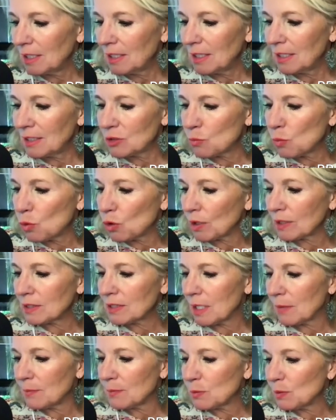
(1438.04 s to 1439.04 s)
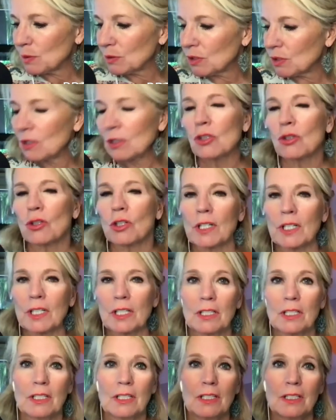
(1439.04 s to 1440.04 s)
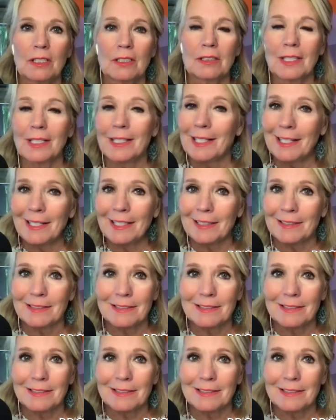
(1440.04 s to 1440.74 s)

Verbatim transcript: is more acceptable to the Lord than any